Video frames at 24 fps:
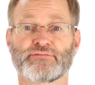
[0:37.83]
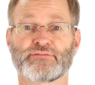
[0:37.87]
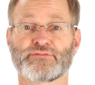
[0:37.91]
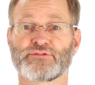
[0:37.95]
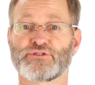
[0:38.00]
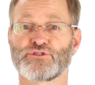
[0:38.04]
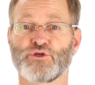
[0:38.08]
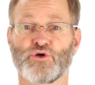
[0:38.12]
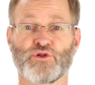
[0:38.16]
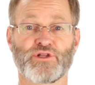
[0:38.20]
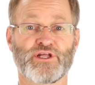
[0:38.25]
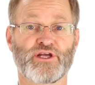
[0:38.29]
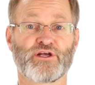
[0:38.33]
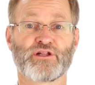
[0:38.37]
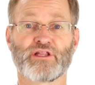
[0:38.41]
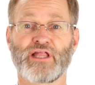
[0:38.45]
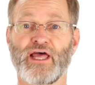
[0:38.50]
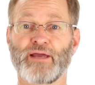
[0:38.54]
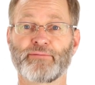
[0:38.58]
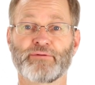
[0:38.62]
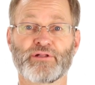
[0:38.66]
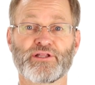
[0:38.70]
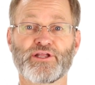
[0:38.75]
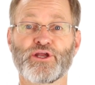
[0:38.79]
No legal
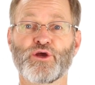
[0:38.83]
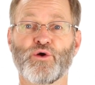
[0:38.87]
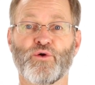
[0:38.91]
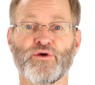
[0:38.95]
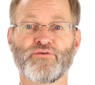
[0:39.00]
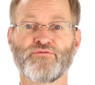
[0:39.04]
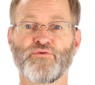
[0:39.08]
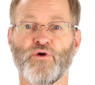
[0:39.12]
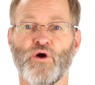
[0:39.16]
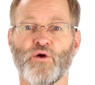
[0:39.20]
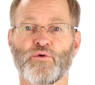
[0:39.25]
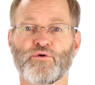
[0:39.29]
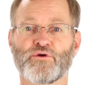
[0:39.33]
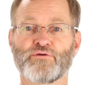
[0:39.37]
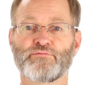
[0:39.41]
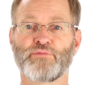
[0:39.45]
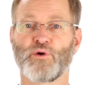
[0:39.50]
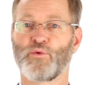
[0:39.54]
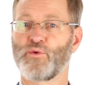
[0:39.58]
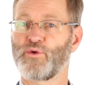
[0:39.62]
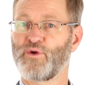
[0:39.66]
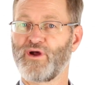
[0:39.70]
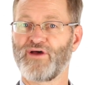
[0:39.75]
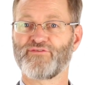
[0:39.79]
liability going forward,
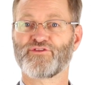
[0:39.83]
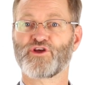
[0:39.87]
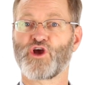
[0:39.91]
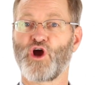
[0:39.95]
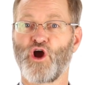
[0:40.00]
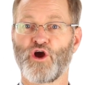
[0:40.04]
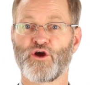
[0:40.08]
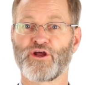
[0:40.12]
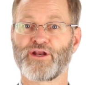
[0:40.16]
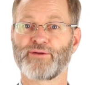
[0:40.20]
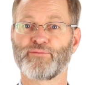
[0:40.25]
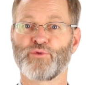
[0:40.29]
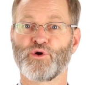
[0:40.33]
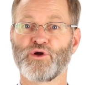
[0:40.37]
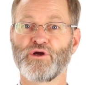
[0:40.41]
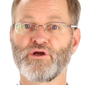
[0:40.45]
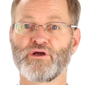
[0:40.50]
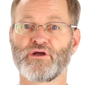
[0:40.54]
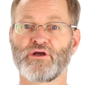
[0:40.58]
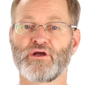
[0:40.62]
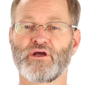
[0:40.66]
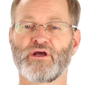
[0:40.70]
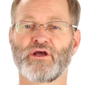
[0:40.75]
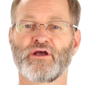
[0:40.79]
but we don't have the car anymore.
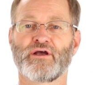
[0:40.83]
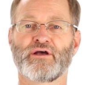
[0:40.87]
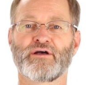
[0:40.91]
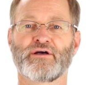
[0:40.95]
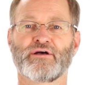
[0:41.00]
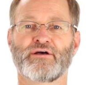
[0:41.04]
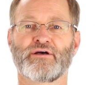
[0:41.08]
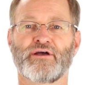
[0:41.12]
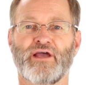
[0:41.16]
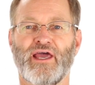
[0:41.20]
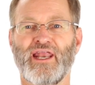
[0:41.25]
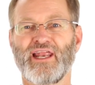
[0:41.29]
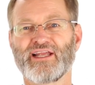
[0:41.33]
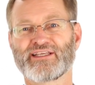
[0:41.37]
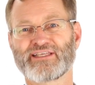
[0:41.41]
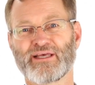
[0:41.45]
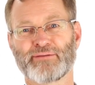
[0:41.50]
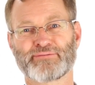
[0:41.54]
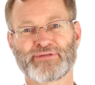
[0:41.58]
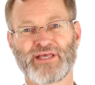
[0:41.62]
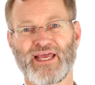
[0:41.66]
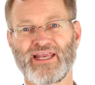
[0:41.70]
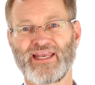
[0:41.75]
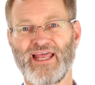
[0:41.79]
And it's
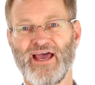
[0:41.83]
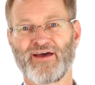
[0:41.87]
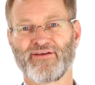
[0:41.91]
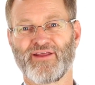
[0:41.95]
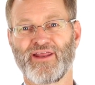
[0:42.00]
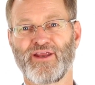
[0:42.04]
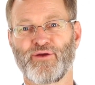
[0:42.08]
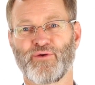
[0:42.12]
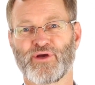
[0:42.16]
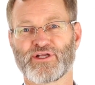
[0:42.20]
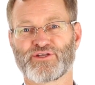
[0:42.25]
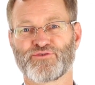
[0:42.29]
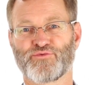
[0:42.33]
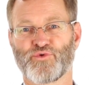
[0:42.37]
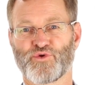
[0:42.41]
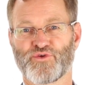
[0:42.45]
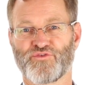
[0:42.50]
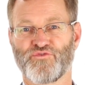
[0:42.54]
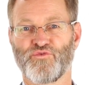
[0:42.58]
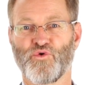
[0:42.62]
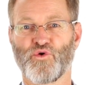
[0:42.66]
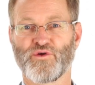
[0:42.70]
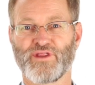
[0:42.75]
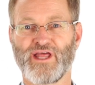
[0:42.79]
upside down anyway. It's
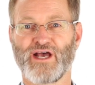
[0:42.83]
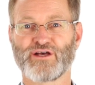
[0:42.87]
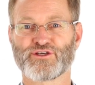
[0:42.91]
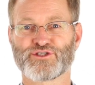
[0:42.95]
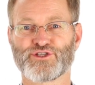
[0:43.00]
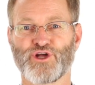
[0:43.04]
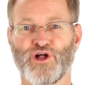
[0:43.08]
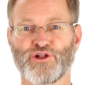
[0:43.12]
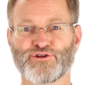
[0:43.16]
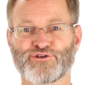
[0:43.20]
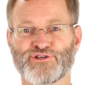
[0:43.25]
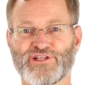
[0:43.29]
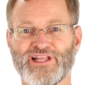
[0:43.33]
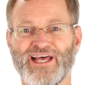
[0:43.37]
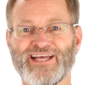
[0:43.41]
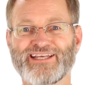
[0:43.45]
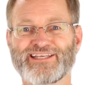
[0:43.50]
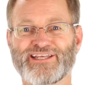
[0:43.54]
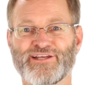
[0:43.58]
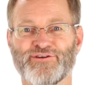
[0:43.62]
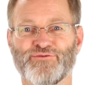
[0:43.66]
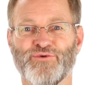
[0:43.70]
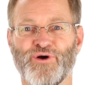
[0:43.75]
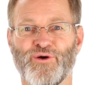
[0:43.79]
worth $4,000 less
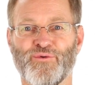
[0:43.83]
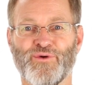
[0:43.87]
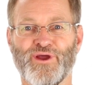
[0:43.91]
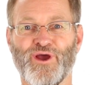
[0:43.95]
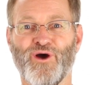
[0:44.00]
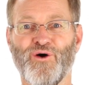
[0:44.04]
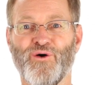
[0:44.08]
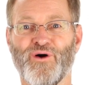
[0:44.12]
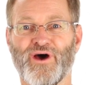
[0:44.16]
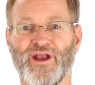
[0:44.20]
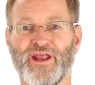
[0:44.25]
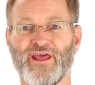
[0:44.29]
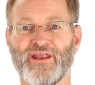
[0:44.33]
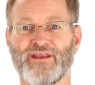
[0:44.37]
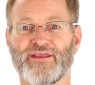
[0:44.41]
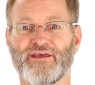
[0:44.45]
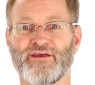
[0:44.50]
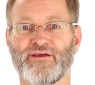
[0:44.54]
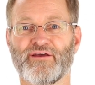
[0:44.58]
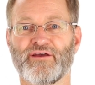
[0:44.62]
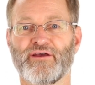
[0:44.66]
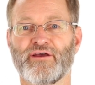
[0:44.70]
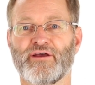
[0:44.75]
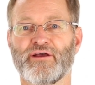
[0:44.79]
than what we owe on it.
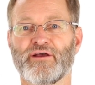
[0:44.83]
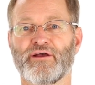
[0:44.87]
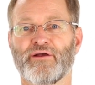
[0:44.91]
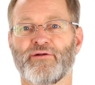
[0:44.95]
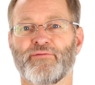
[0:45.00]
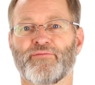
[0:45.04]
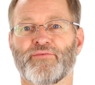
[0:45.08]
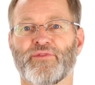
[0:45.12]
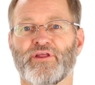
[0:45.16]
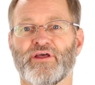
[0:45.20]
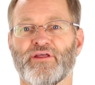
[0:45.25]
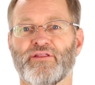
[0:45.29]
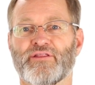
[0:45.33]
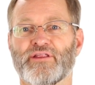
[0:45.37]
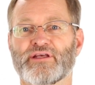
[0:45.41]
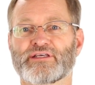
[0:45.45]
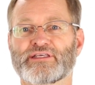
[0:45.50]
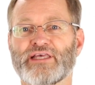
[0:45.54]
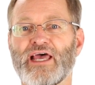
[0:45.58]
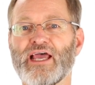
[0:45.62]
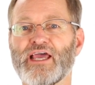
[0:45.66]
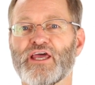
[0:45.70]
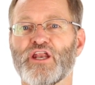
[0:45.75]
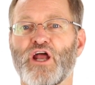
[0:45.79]
The
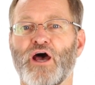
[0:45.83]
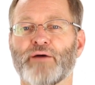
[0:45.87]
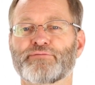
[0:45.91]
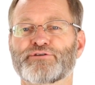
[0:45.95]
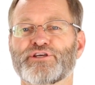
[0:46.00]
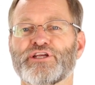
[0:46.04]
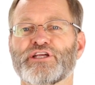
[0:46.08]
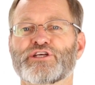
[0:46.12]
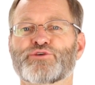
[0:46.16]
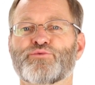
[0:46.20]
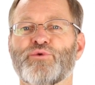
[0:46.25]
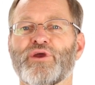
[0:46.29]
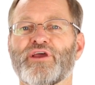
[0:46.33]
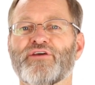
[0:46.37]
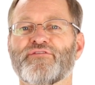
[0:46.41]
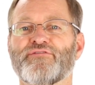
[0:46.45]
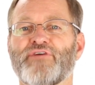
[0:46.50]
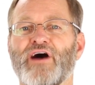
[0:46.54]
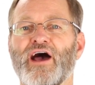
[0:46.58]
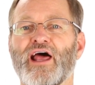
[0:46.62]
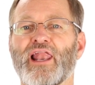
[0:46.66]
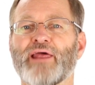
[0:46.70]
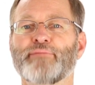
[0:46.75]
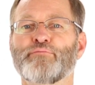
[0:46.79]
second option is we can
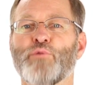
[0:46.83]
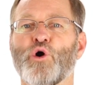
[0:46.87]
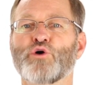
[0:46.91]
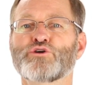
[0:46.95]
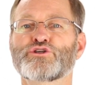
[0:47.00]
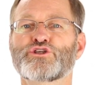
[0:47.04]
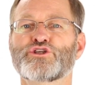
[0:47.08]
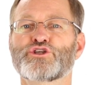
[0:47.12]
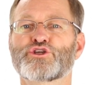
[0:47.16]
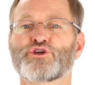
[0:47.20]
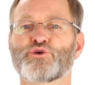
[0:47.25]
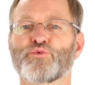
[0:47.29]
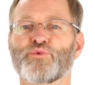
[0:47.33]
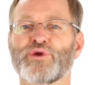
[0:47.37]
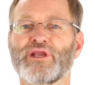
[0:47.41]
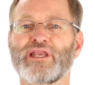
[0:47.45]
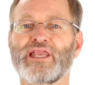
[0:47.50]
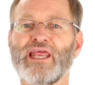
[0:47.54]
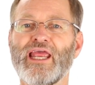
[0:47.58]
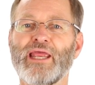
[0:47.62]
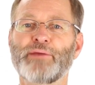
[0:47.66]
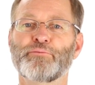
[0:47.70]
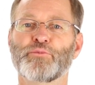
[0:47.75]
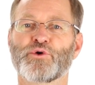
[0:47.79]
file a motion to
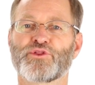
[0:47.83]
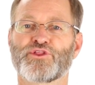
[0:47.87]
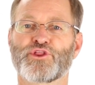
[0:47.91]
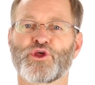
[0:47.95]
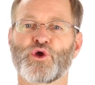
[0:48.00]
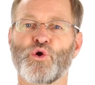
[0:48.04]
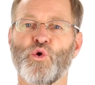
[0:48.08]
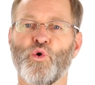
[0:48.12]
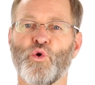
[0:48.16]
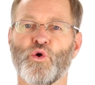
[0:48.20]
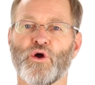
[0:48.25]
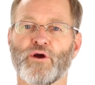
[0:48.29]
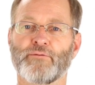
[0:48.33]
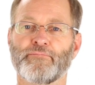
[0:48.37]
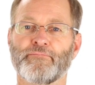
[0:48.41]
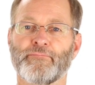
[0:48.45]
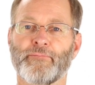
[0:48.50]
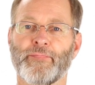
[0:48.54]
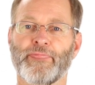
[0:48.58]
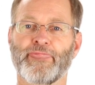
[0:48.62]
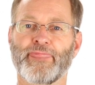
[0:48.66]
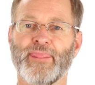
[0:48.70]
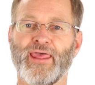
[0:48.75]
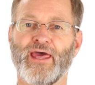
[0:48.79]
redeem with the court.
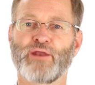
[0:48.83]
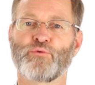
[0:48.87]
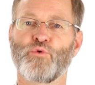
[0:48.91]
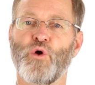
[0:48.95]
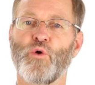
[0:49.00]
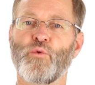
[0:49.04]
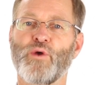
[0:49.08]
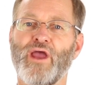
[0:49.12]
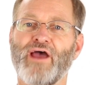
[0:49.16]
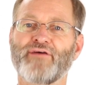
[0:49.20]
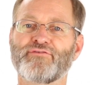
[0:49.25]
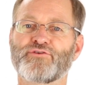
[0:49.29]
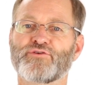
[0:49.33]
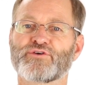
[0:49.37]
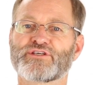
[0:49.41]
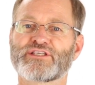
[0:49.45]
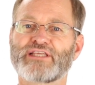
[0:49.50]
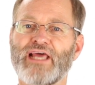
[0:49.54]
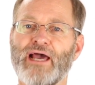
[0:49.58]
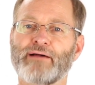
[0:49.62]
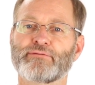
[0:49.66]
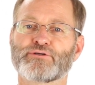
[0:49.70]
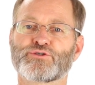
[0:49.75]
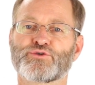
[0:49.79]
And what we have to
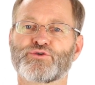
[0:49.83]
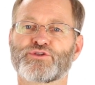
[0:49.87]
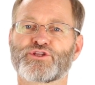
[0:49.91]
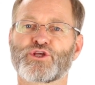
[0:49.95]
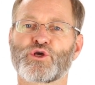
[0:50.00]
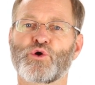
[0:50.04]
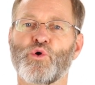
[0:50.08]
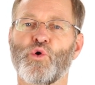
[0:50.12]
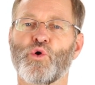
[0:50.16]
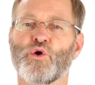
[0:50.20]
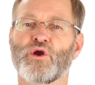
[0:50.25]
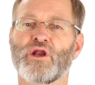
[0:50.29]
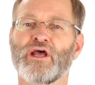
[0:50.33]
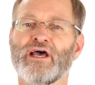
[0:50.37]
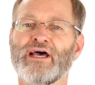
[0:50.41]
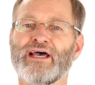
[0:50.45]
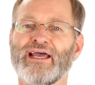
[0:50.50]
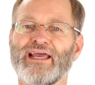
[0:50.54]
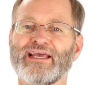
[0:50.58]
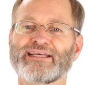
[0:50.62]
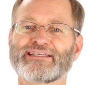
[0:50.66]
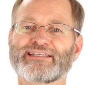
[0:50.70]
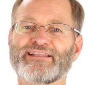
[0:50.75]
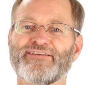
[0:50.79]
establish with the court
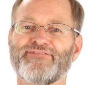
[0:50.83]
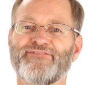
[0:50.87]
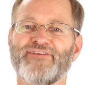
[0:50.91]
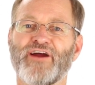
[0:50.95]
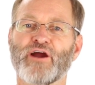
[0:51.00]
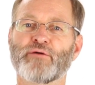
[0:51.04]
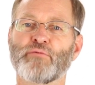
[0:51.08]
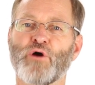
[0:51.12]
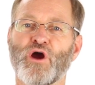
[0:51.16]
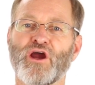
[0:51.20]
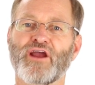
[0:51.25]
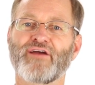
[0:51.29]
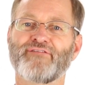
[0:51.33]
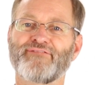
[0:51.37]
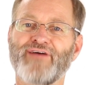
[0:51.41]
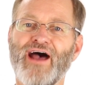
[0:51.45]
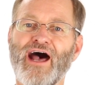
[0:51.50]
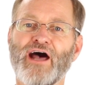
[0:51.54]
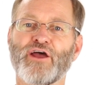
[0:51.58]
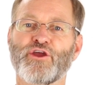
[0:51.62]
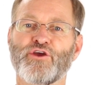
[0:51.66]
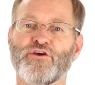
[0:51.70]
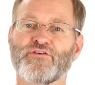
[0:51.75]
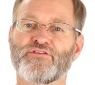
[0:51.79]
is the fair market
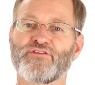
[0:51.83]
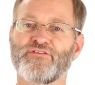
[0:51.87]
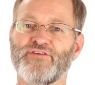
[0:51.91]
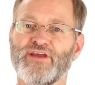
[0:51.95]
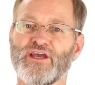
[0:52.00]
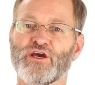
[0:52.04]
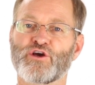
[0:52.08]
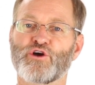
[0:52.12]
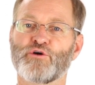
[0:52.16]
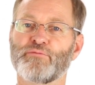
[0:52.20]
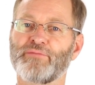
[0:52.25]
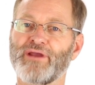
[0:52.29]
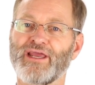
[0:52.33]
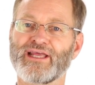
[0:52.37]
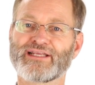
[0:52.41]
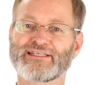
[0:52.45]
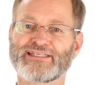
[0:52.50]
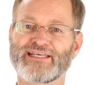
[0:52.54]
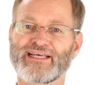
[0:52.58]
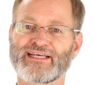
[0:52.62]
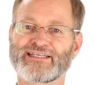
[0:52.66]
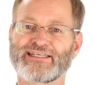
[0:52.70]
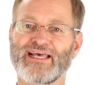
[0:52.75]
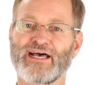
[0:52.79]
value of the vehicle being
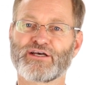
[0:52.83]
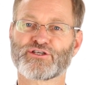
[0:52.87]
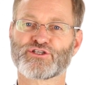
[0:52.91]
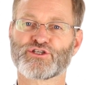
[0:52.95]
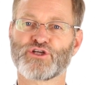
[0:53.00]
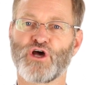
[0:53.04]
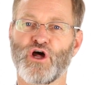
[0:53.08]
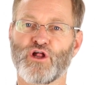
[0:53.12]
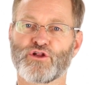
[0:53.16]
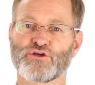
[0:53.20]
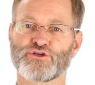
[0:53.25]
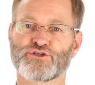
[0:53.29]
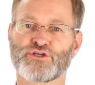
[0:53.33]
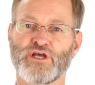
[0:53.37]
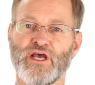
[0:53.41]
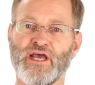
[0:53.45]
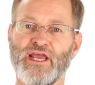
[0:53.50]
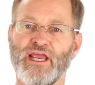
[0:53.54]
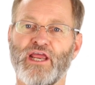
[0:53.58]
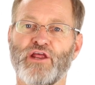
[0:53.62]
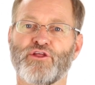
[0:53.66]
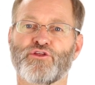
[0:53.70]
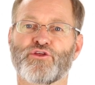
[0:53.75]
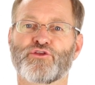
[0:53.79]
$6,000,
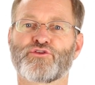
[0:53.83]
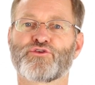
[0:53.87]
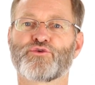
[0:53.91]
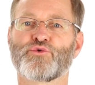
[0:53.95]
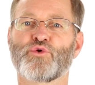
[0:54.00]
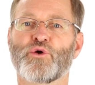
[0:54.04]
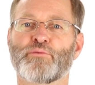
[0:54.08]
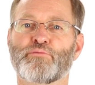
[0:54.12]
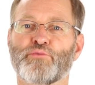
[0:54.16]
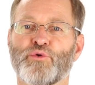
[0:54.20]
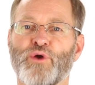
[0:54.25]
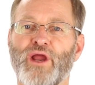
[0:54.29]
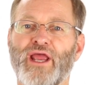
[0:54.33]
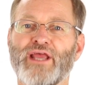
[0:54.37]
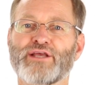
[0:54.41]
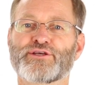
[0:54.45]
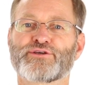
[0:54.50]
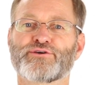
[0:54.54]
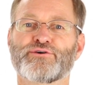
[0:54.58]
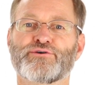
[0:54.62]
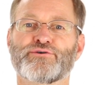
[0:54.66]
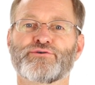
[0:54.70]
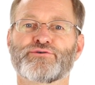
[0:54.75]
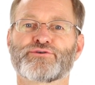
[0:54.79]
either through
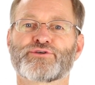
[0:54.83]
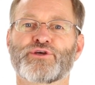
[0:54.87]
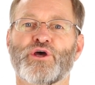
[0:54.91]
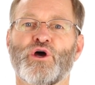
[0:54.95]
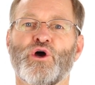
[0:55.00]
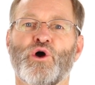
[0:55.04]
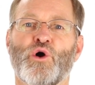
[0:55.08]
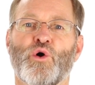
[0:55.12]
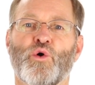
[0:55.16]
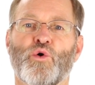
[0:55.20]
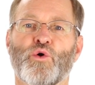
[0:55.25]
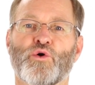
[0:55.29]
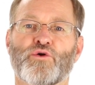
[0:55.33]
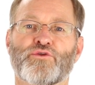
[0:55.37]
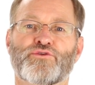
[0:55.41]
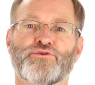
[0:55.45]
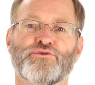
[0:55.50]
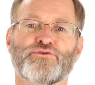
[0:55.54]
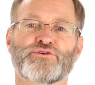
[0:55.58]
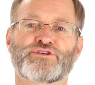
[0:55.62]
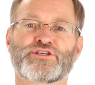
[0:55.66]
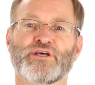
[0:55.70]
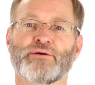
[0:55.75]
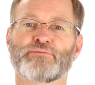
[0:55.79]
appraisals or
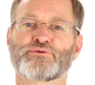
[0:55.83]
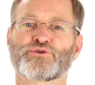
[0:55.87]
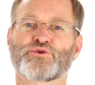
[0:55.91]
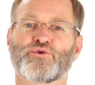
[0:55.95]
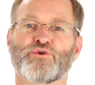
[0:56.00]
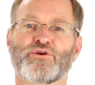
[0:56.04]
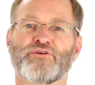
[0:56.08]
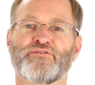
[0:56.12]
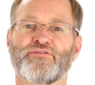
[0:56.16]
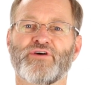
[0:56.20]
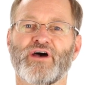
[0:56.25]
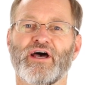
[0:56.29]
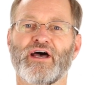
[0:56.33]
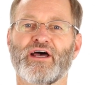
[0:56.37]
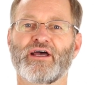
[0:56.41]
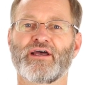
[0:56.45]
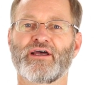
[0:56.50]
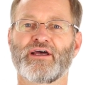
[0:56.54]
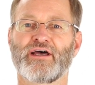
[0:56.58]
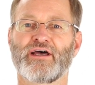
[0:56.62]
through some sort of a